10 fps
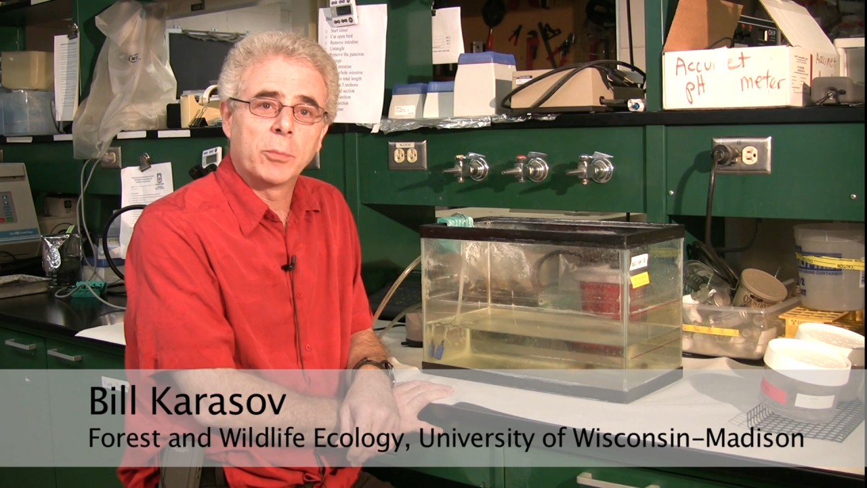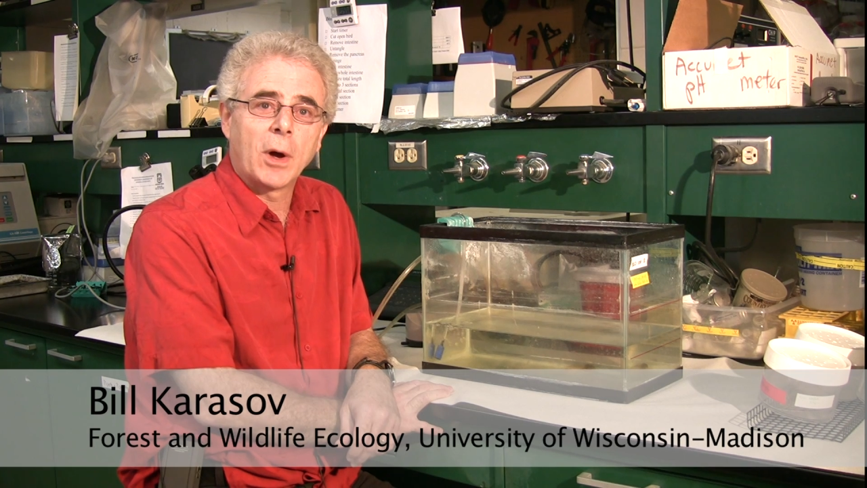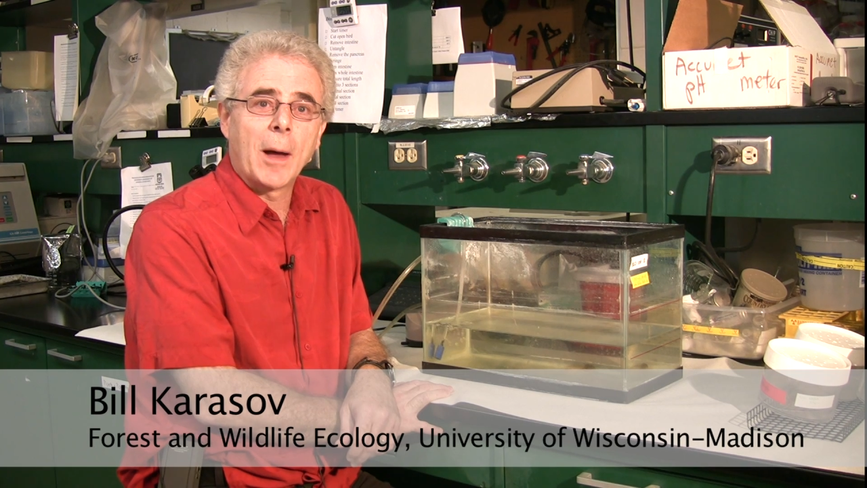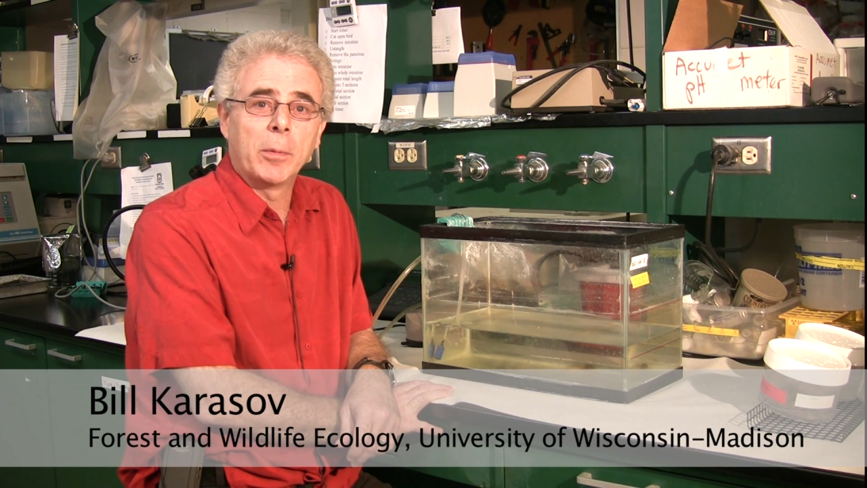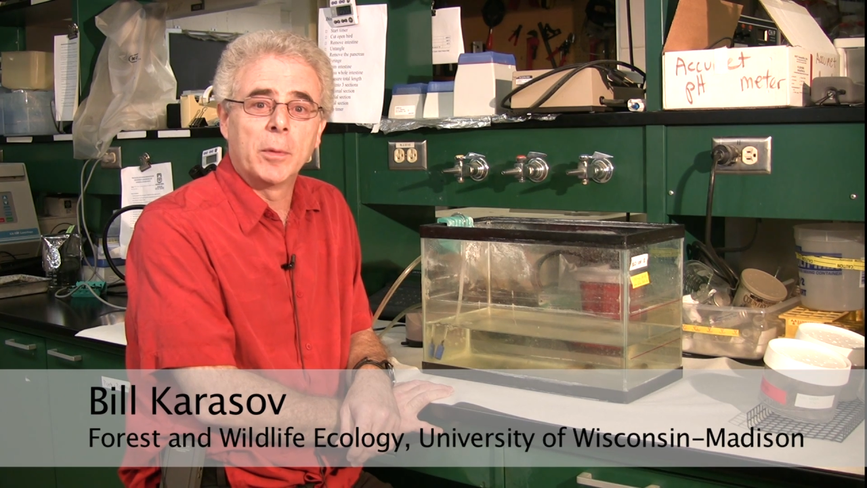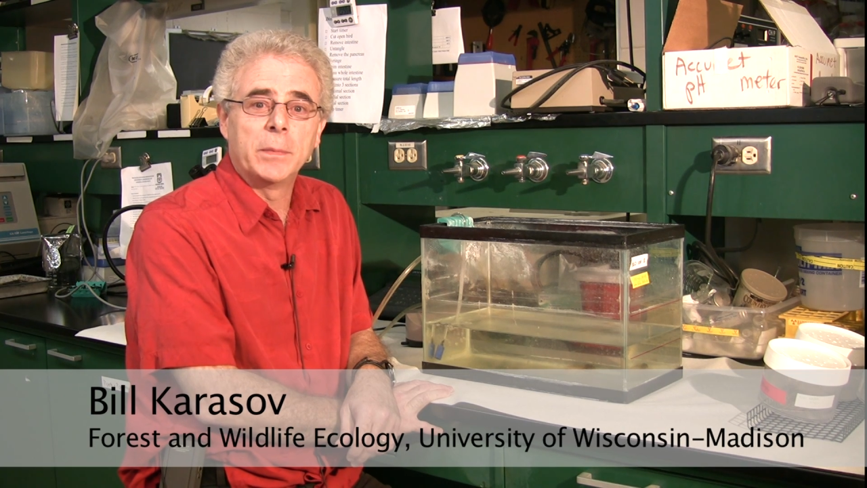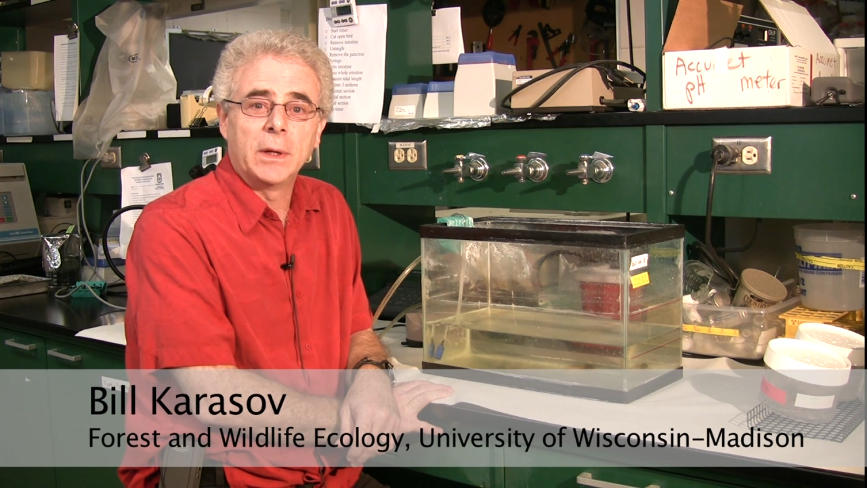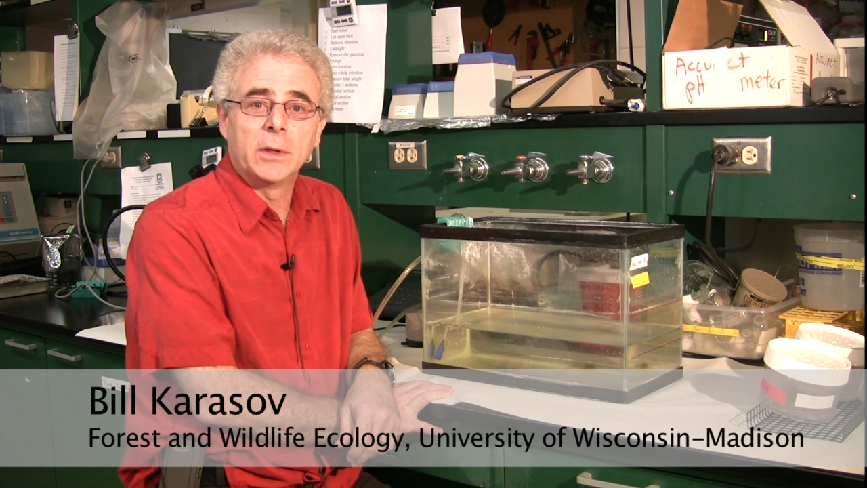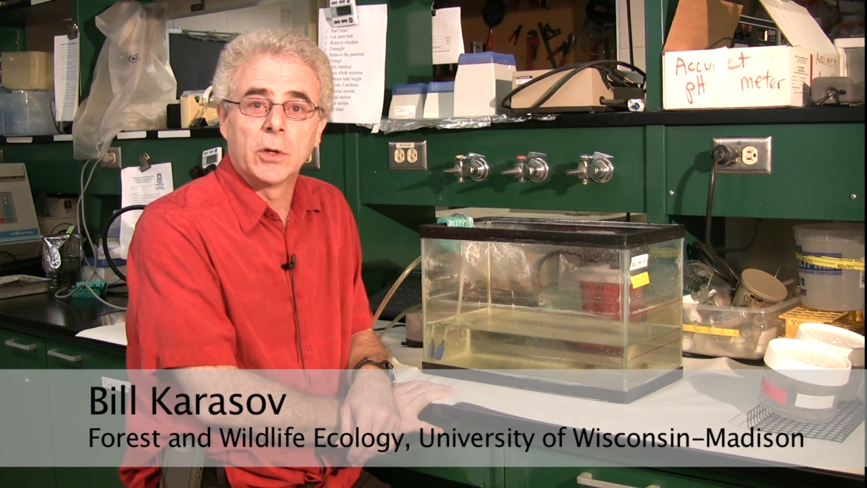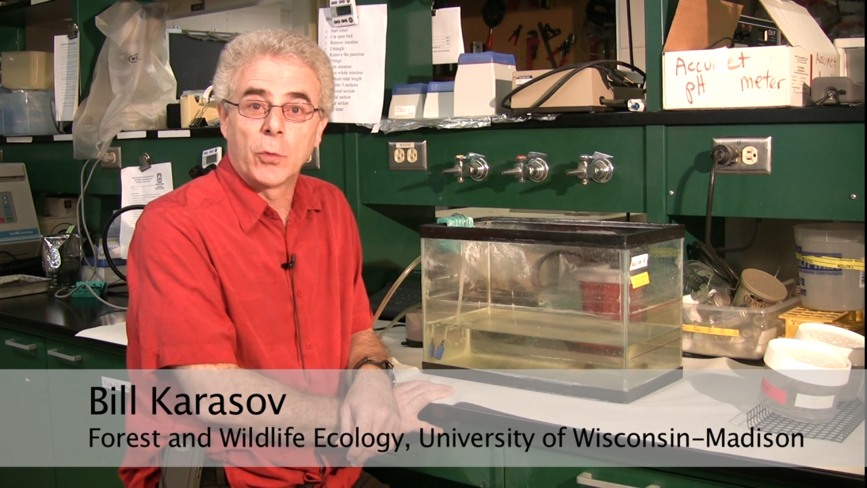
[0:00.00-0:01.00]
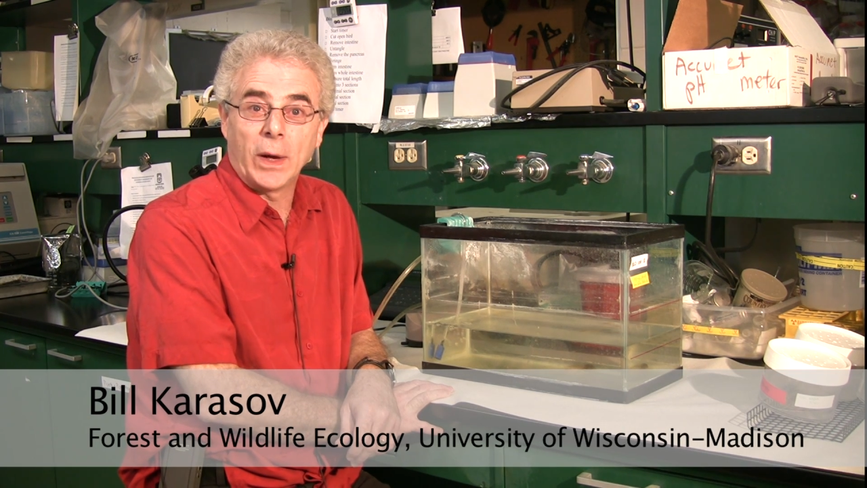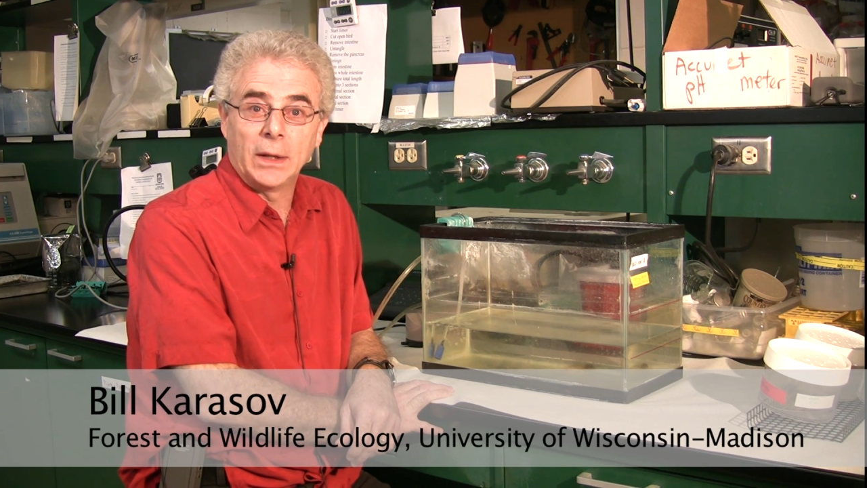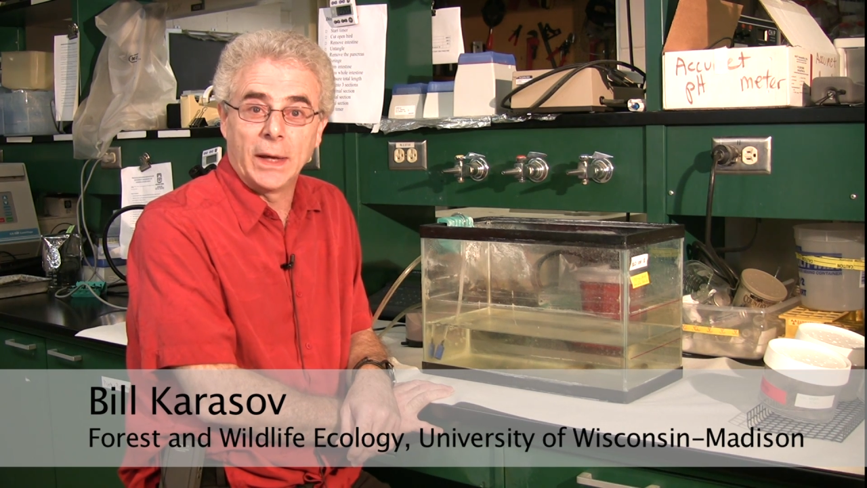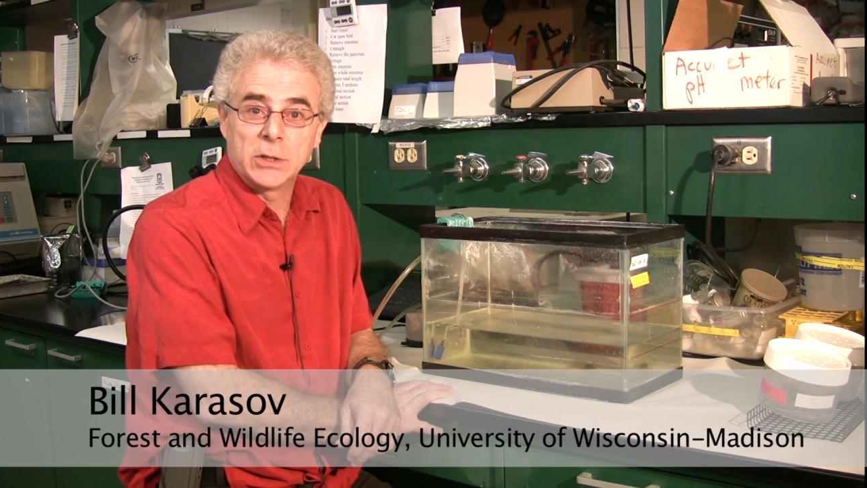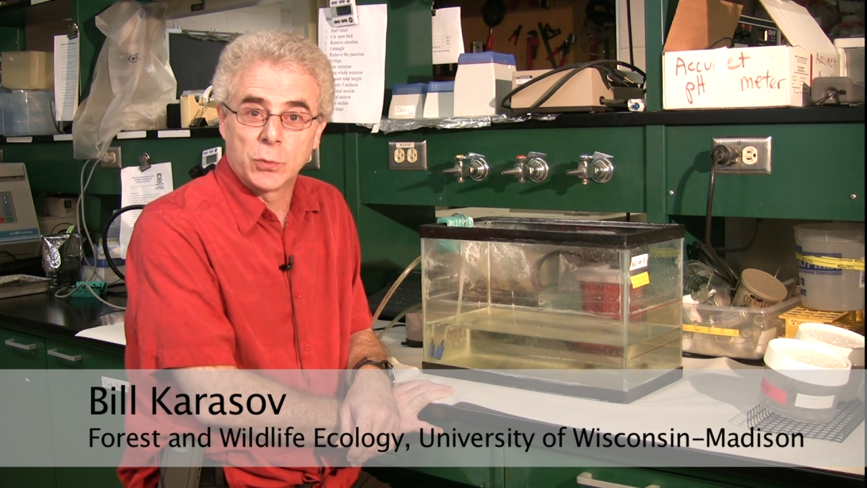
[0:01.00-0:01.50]
problem in the Great
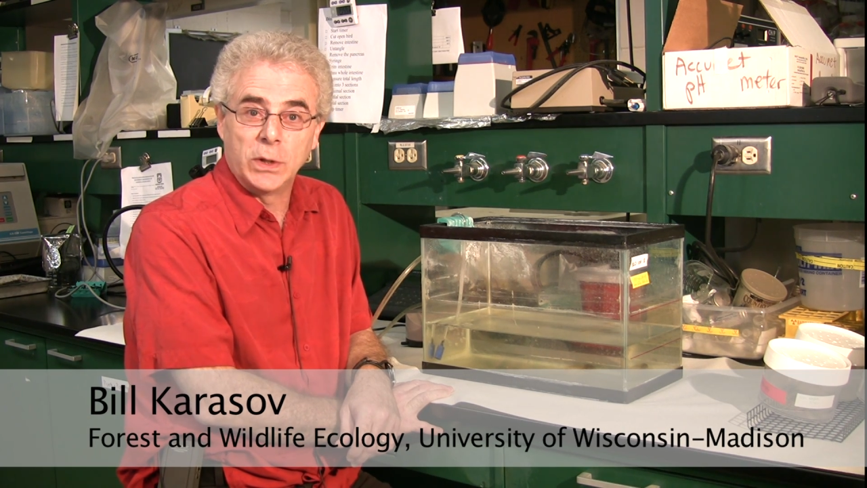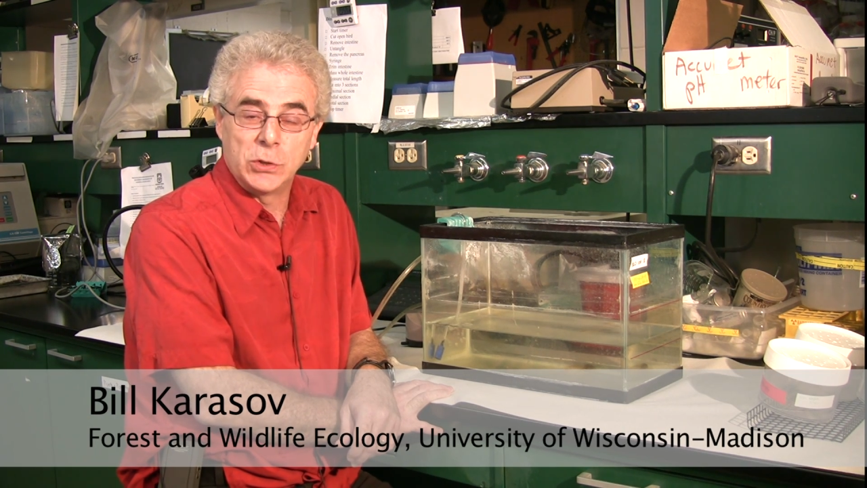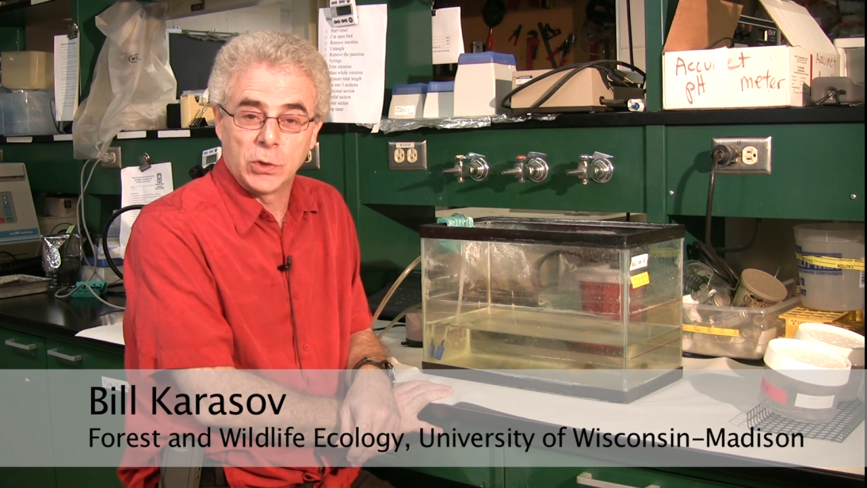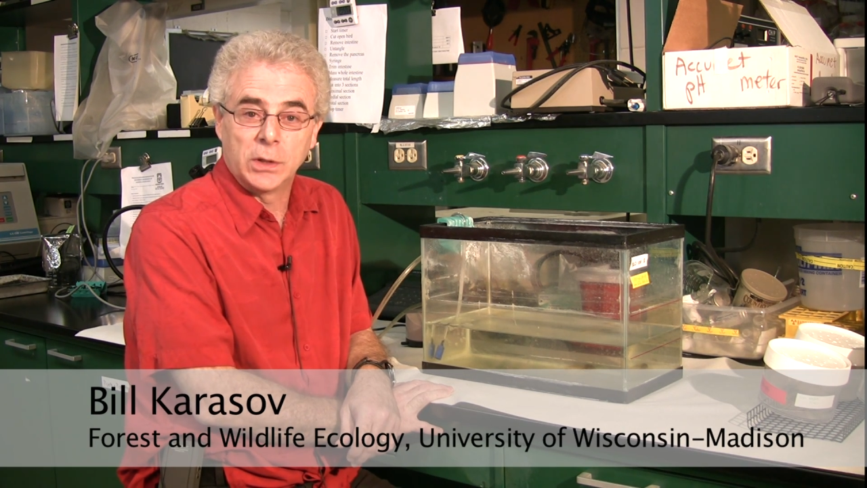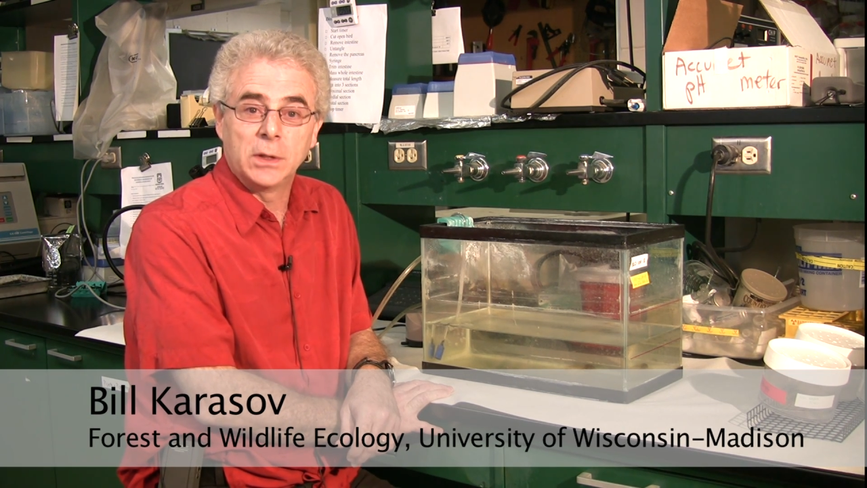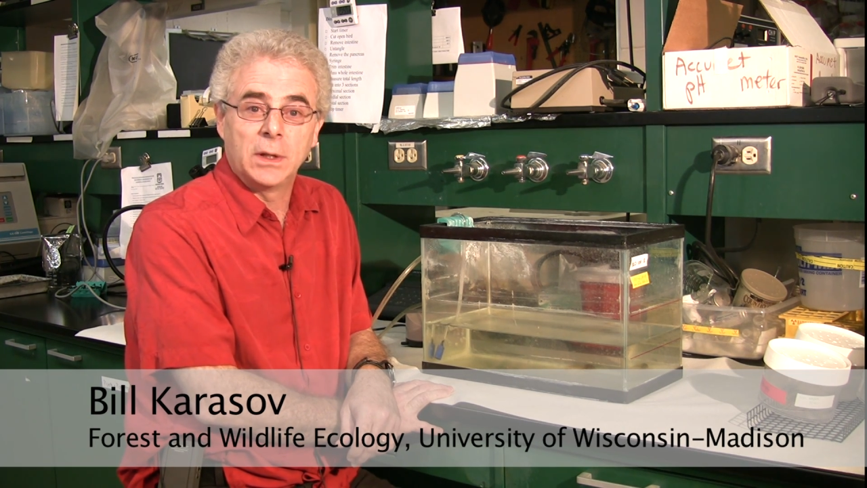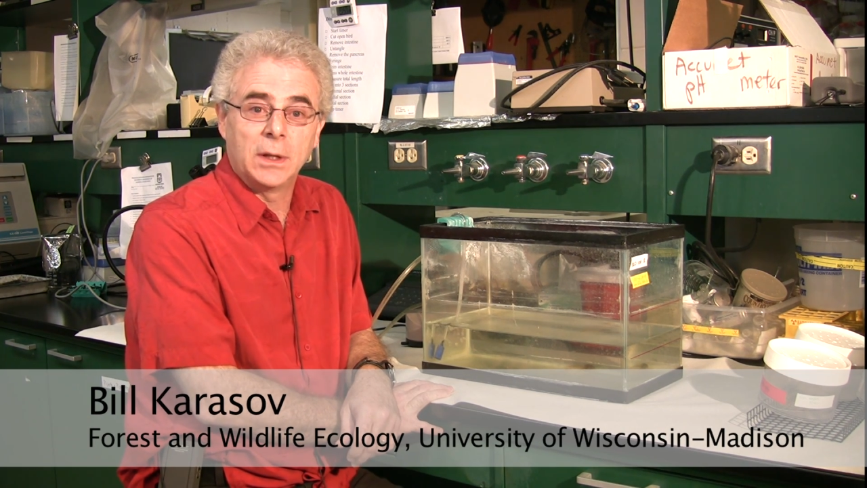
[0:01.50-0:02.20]
Lakes region